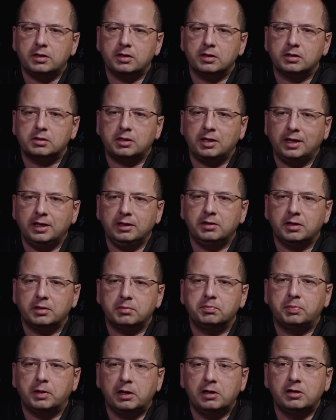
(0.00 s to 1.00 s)
A thing
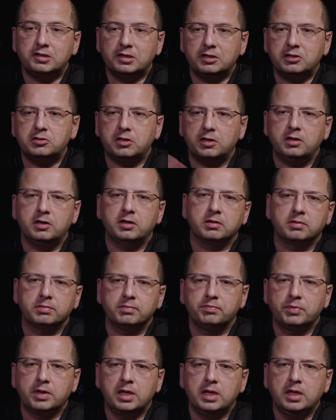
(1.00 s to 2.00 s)
that builds in turn.
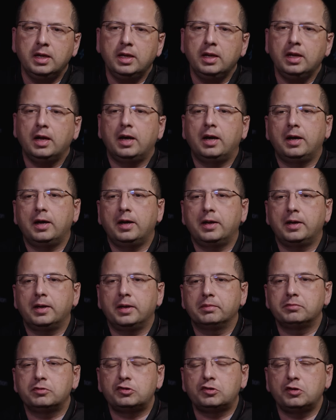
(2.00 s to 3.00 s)

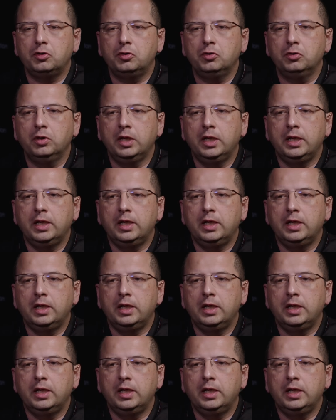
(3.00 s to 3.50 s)
Uh, so